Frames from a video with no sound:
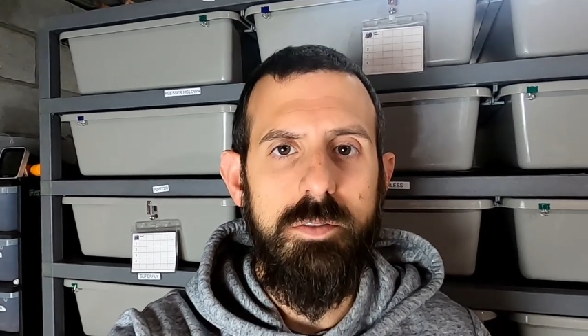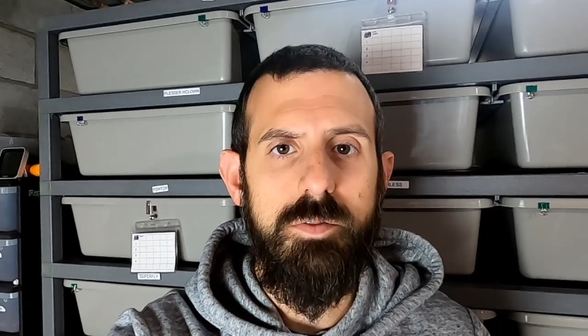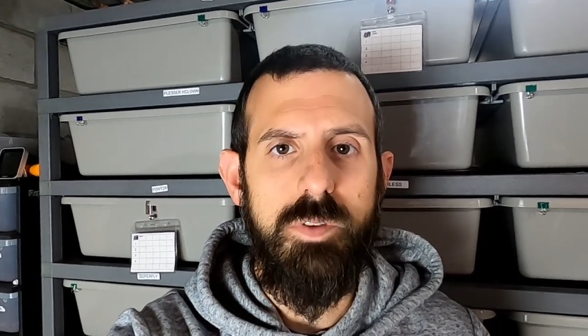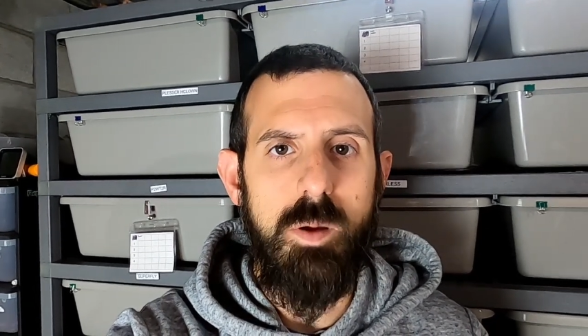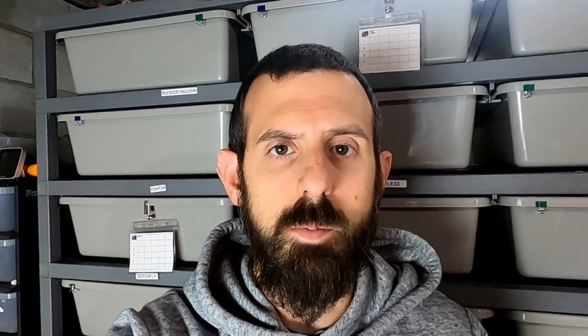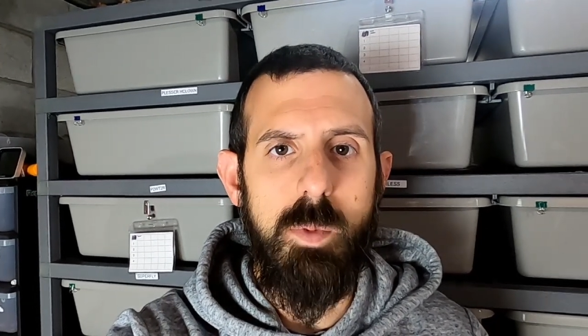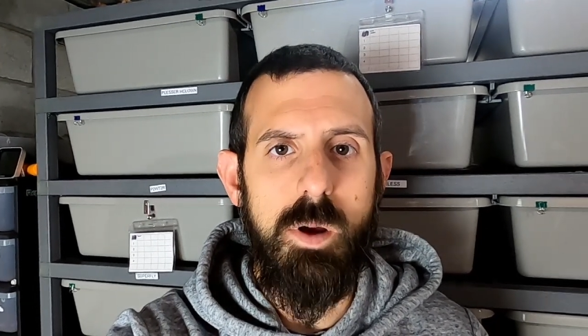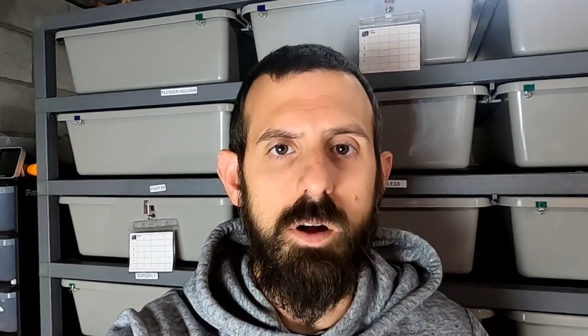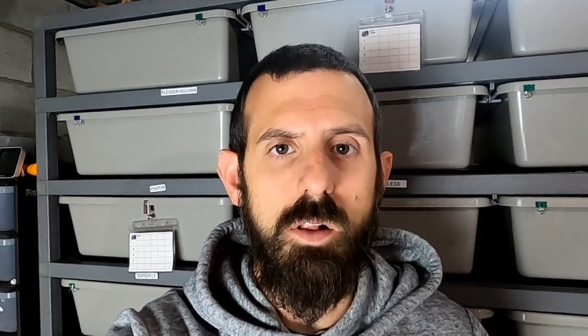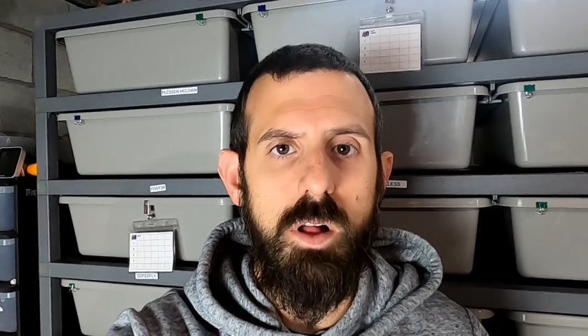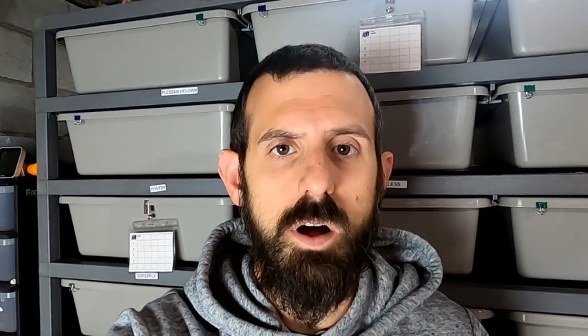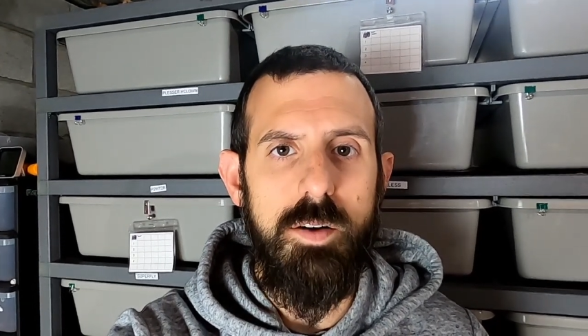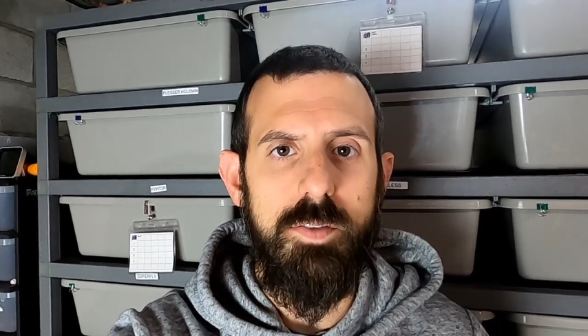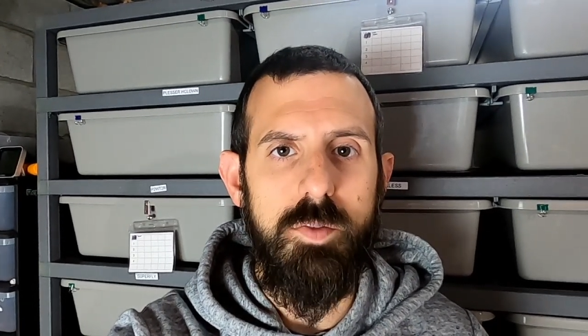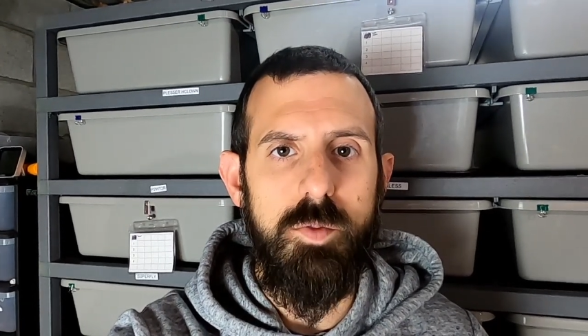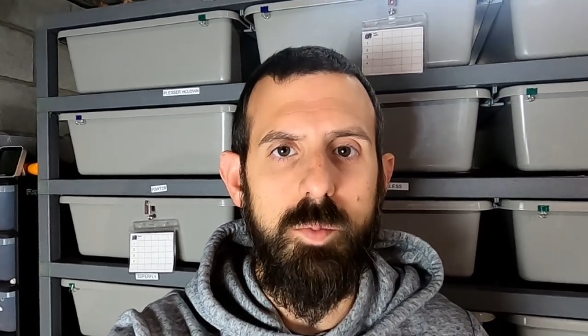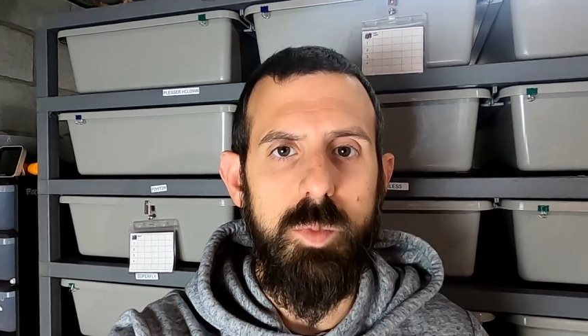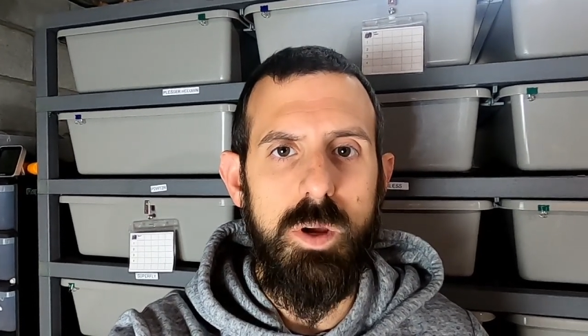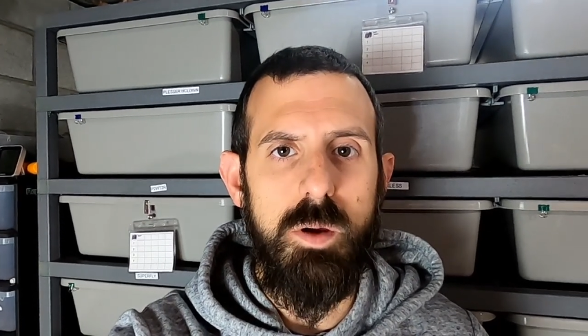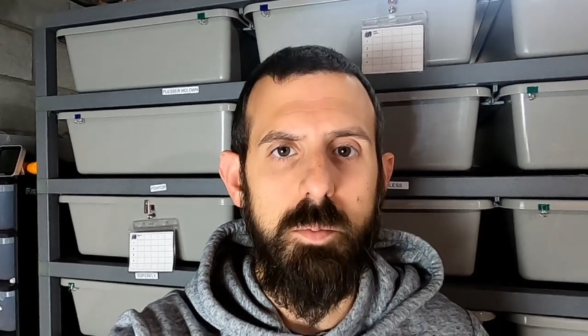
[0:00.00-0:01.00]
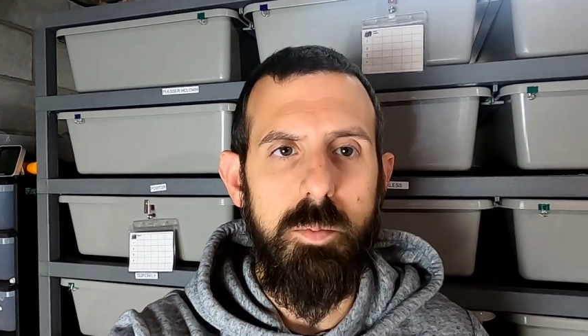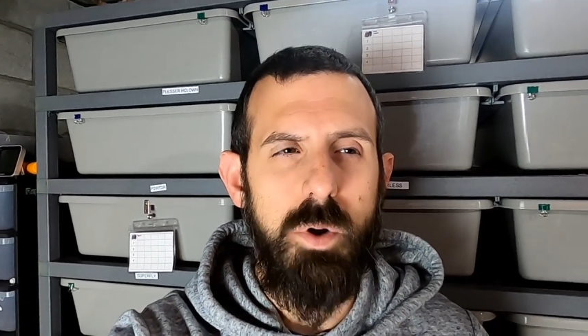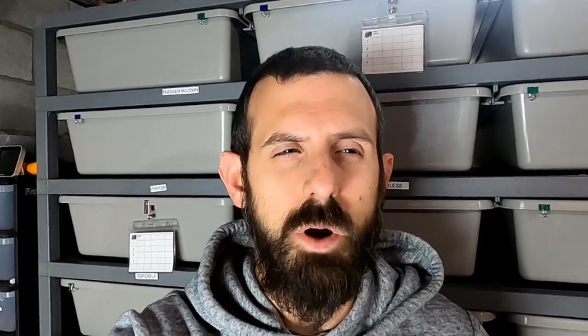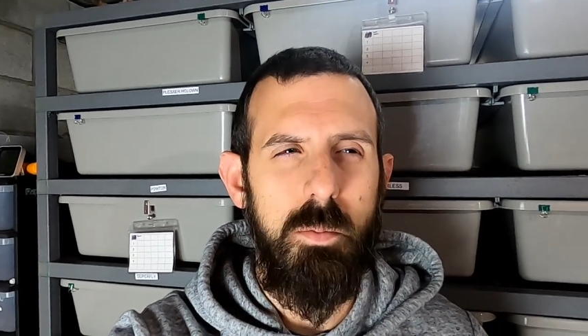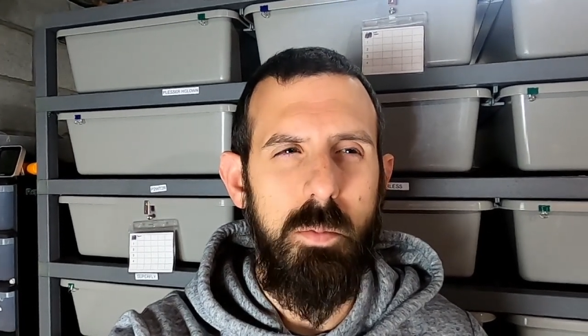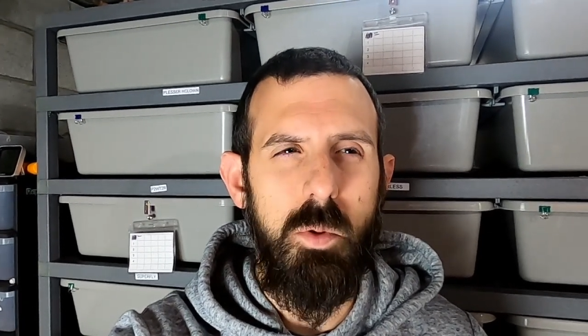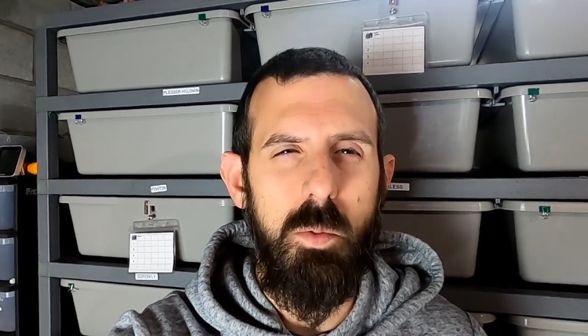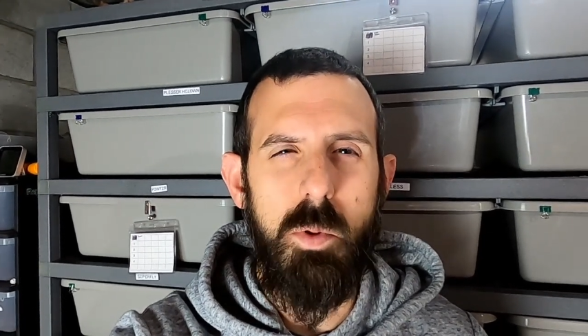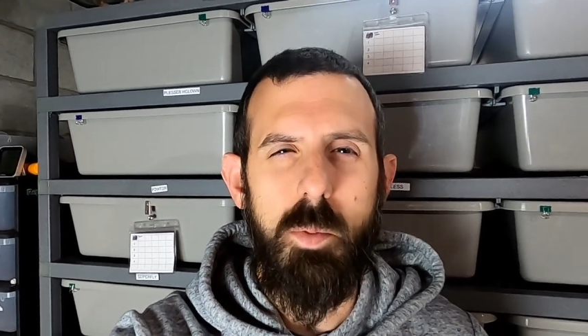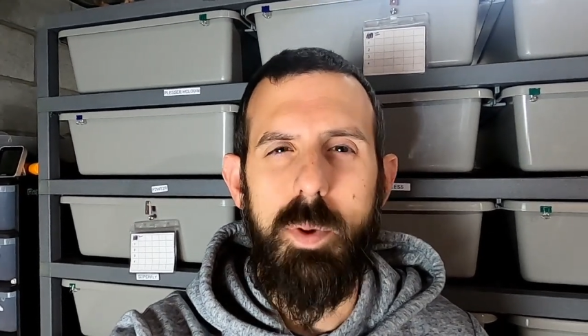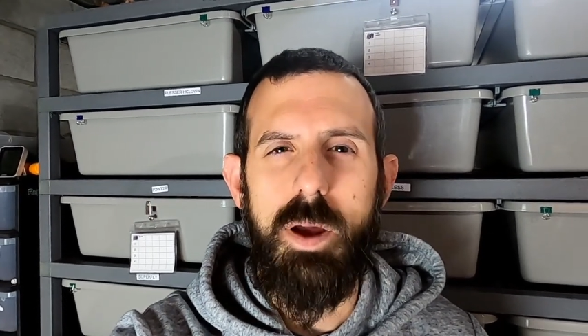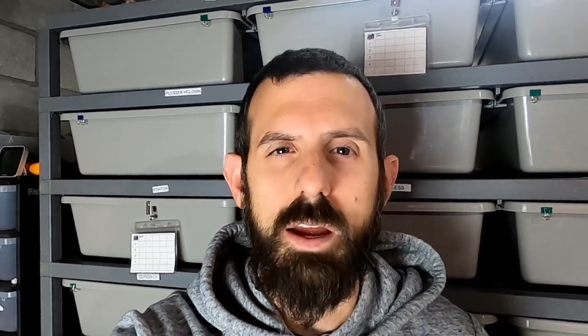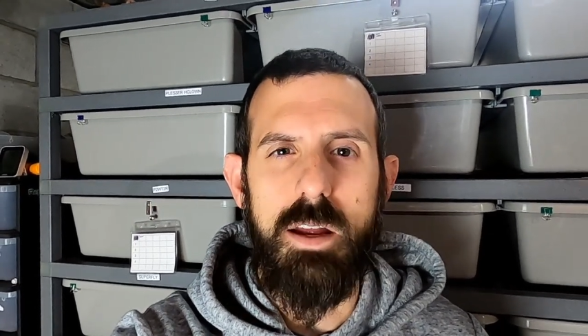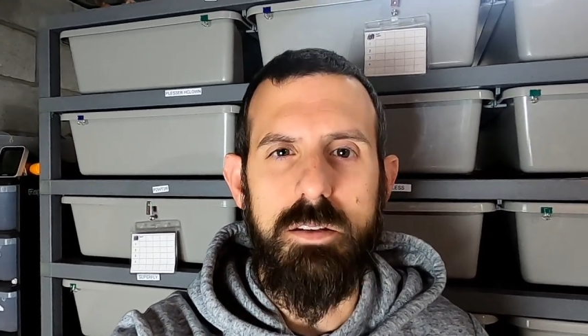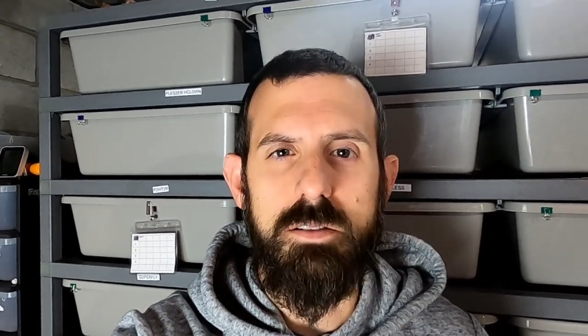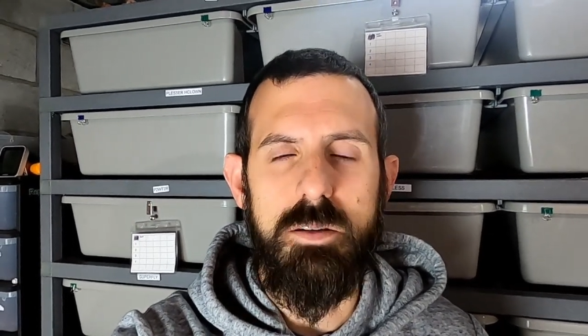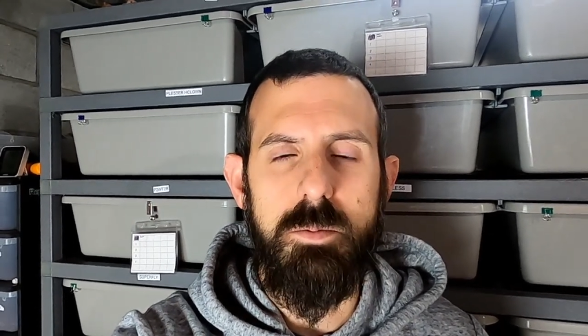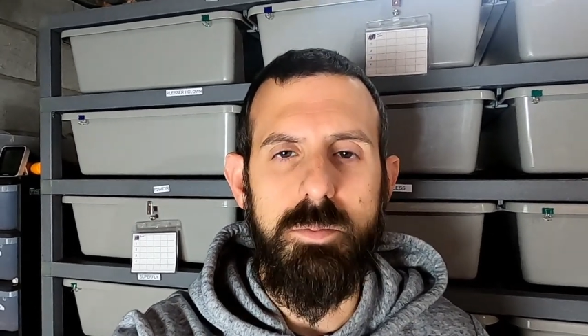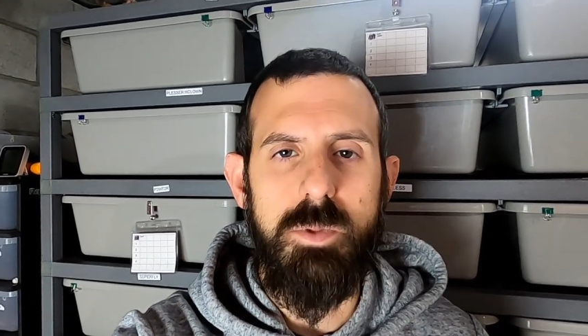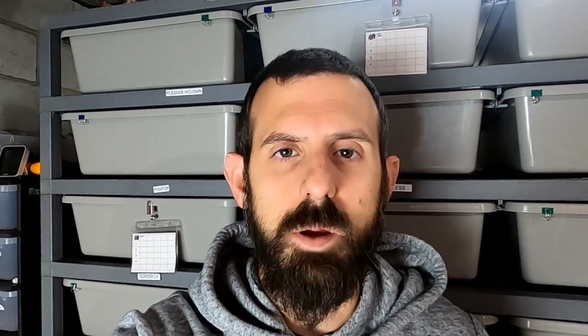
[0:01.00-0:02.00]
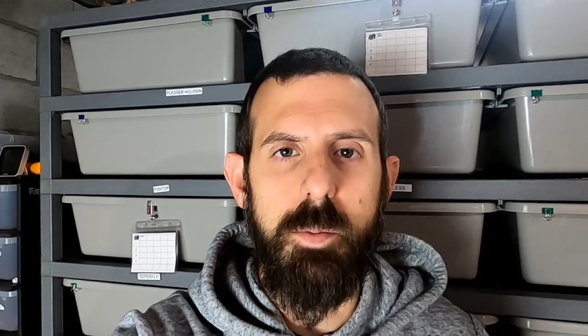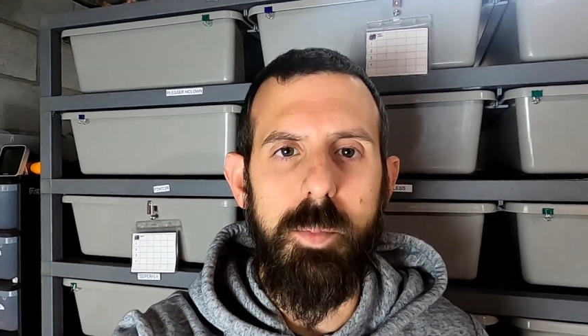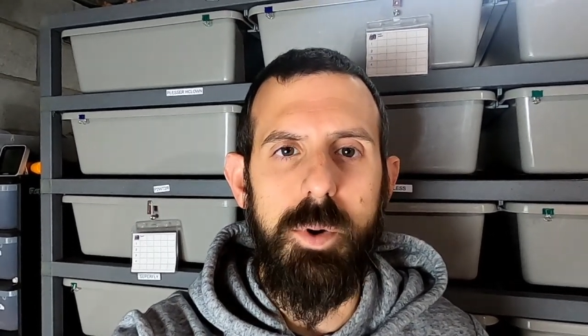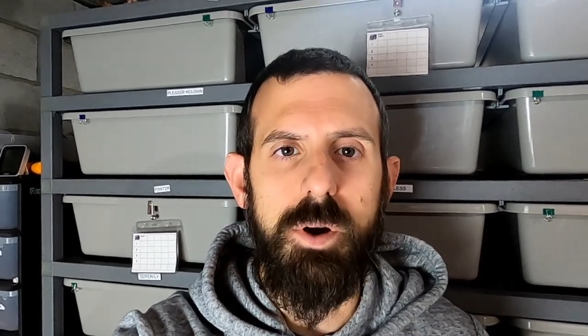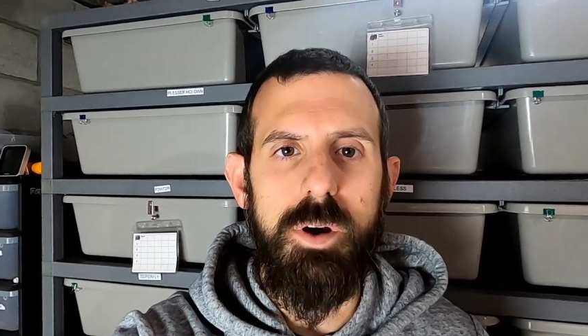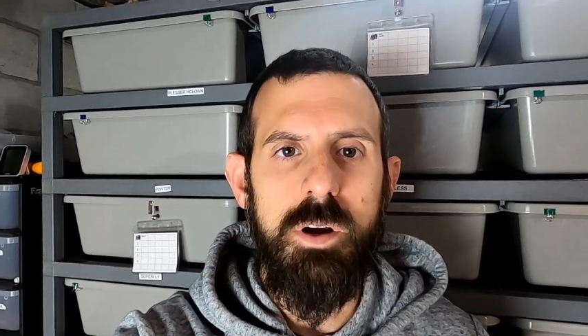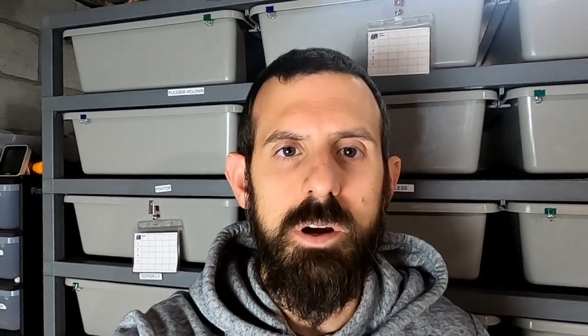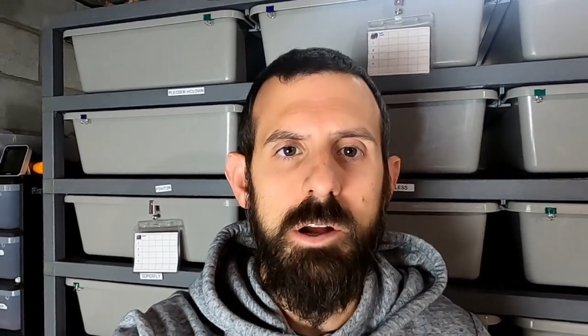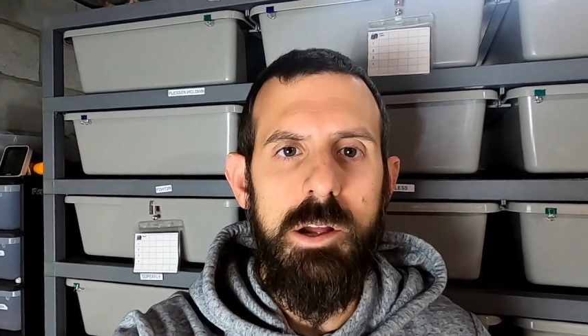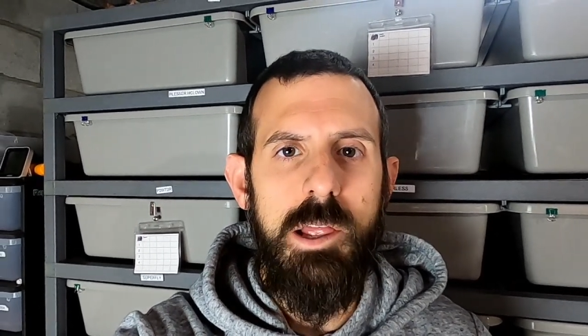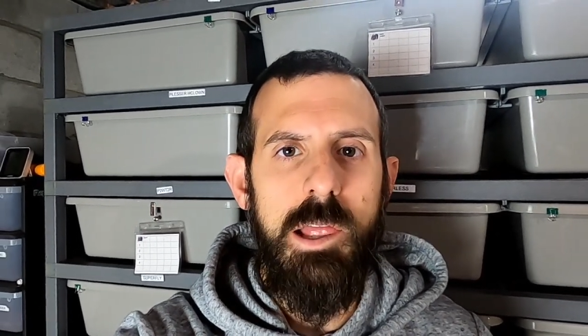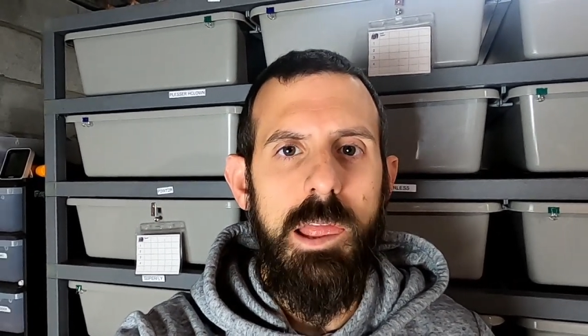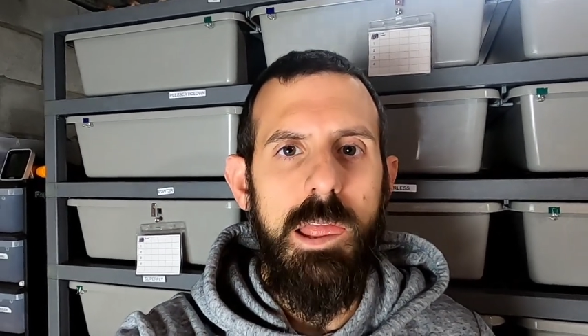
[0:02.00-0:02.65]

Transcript: female off of me probably back in September,